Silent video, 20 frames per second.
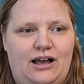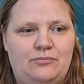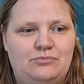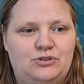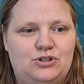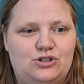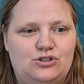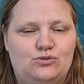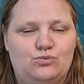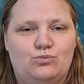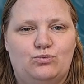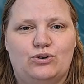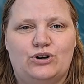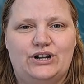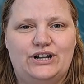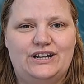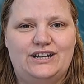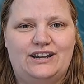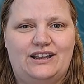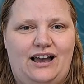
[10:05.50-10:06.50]
I'm just
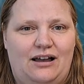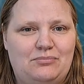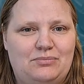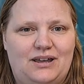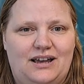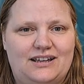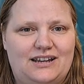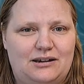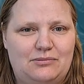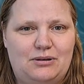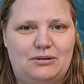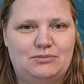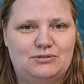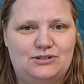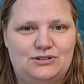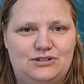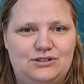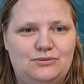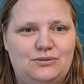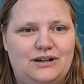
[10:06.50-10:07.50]
worried I'm not going to be able
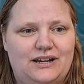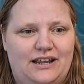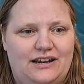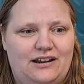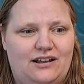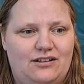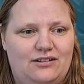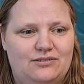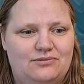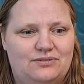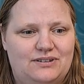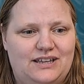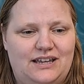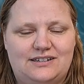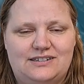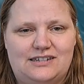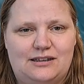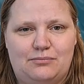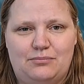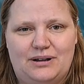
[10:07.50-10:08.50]
to do it and I'll
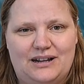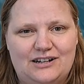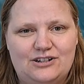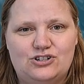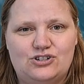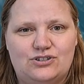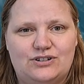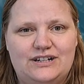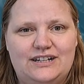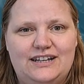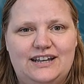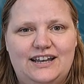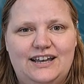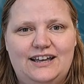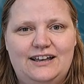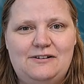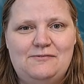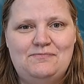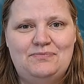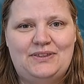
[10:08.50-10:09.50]
get some injury.
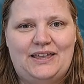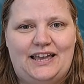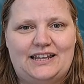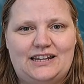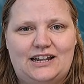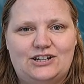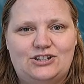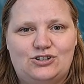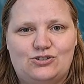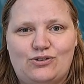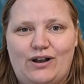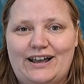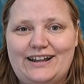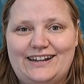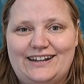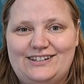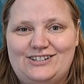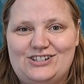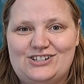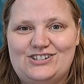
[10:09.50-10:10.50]
And I tried
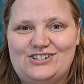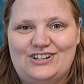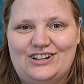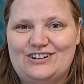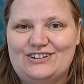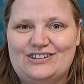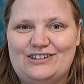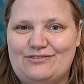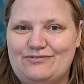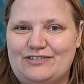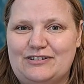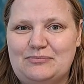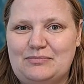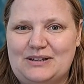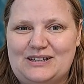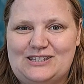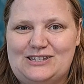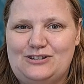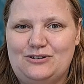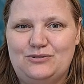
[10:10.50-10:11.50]
it just here in the
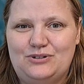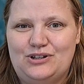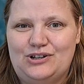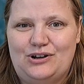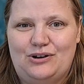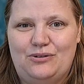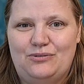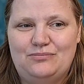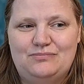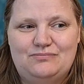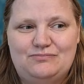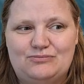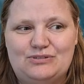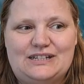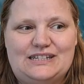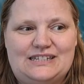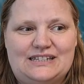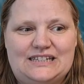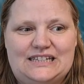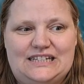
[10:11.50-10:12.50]
filming studio
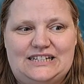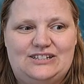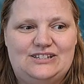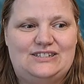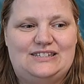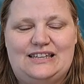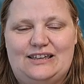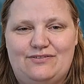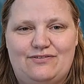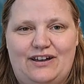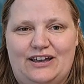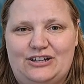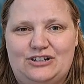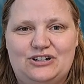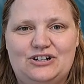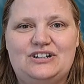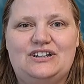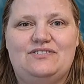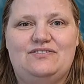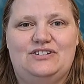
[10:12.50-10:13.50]
recently to see if I
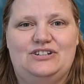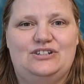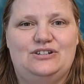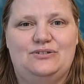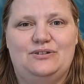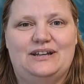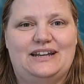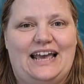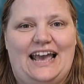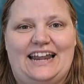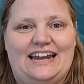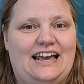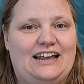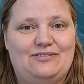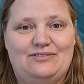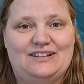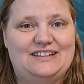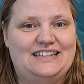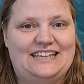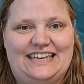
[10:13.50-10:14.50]
could even do it, and I
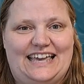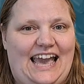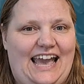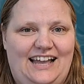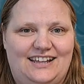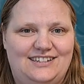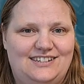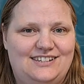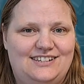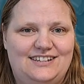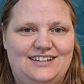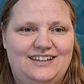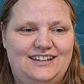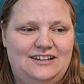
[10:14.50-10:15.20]
really can't.